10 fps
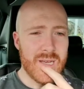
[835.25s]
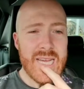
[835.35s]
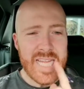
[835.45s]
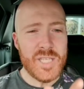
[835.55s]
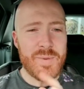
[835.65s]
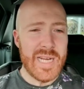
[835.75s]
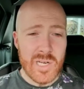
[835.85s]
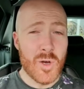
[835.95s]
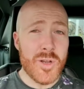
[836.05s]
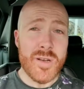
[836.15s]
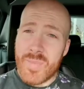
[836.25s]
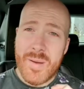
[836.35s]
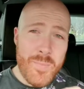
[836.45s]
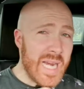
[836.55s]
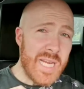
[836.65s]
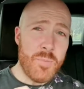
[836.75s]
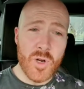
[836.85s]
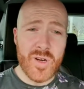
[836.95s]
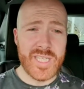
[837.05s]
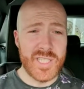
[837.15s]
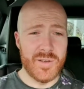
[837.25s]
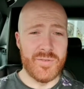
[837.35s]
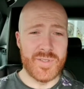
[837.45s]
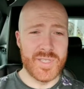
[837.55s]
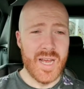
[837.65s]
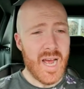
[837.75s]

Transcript: It has been lauded by many progressives,